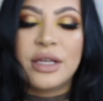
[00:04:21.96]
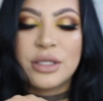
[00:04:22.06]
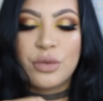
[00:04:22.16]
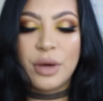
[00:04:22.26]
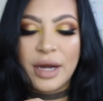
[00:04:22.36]

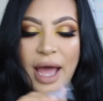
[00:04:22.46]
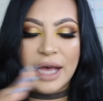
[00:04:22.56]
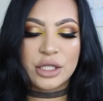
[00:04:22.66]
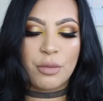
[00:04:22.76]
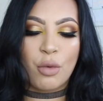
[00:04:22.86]
this one
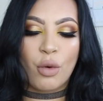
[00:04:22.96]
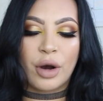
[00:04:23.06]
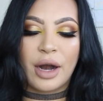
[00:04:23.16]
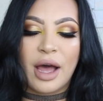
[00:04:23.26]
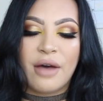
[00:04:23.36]
has
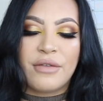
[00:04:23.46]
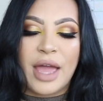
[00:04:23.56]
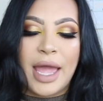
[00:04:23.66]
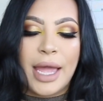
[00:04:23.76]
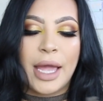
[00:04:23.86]
more of
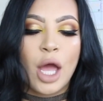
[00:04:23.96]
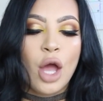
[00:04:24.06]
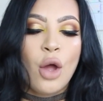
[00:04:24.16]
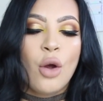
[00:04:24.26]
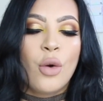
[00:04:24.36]
a
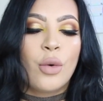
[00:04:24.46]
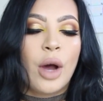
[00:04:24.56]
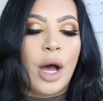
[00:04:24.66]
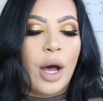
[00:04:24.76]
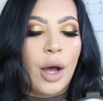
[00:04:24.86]

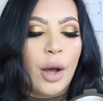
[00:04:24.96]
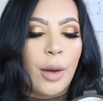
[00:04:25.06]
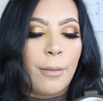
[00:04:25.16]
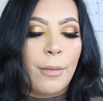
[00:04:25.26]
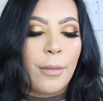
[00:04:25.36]

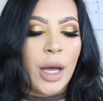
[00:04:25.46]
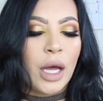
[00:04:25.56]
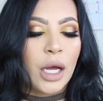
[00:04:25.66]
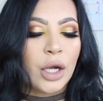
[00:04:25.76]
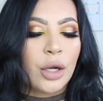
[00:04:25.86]
um,
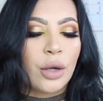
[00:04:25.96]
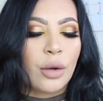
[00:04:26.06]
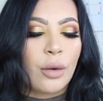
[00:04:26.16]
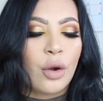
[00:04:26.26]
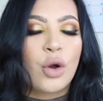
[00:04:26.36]

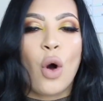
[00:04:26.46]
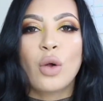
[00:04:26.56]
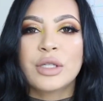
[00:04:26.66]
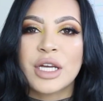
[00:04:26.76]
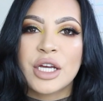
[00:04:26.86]

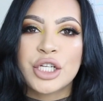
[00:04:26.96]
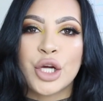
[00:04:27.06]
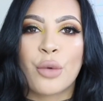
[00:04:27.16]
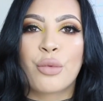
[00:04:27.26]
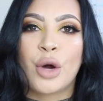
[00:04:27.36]
goldish
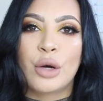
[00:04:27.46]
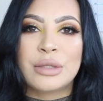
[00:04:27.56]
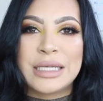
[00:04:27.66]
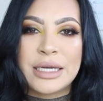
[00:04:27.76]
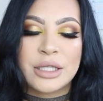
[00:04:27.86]

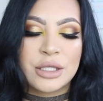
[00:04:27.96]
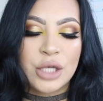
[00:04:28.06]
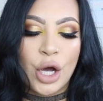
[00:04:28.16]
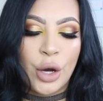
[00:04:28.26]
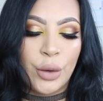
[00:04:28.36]
rosy
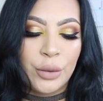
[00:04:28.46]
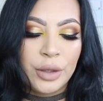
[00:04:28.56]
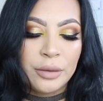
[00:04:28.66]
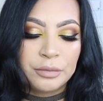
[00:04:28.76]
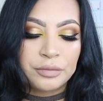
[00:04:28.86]

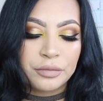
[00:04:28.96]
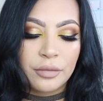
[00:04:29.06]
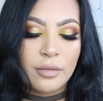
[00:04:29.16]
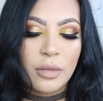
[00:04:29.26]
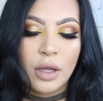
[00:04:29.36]
tone.
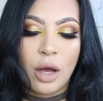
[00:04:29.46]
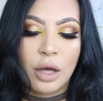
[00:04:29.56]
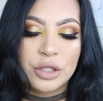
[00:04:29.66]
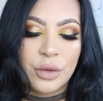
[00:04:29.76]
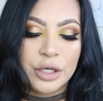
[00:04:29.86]

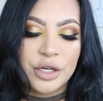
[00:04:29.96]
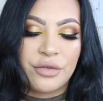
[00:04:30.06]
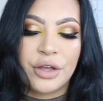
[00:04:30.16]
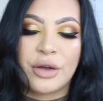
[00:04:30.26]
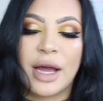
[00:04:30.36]
I'll swatch it
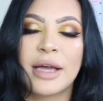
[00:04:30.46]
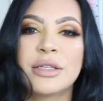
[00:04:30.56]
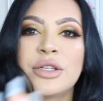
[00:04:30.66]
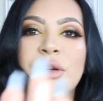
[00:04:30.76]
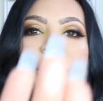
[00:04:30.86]
for you
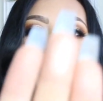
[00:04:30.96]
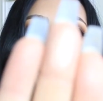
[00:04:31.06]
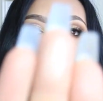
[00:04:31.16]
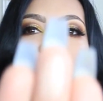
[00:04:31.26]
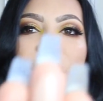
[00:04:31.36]
guys. You can
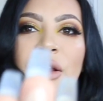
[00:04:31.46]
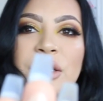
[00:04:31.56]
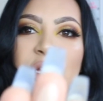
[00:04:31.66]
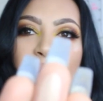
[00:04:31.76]
tell that it looks a